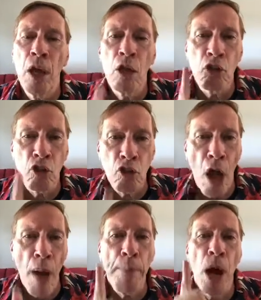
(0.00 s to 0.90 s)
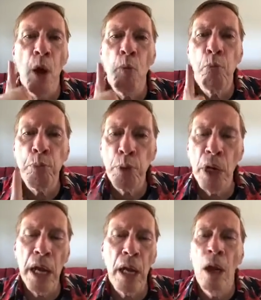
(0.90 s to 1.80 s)
Stop
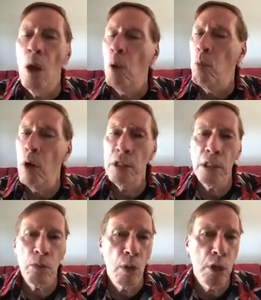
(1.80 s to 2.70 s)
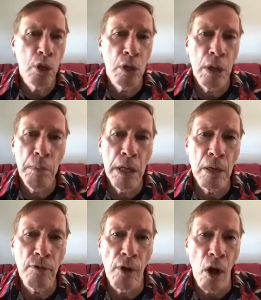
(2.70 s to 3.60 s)
praying. Once, once you get me
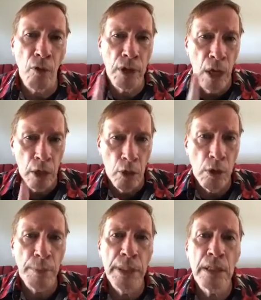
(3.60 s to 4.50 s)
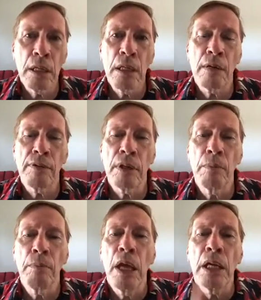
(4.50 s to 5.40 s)
involved, you let me take care of it.
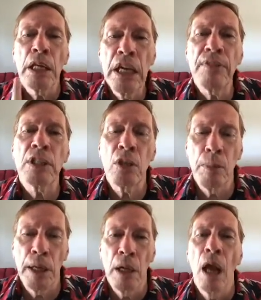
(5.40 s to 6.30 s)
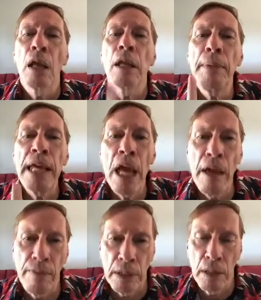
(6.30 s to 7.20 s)
Give it to me. Let me have
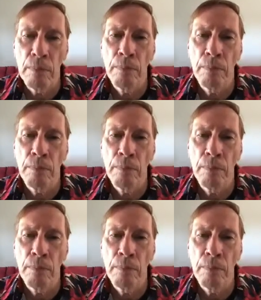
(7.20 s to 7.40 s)
it.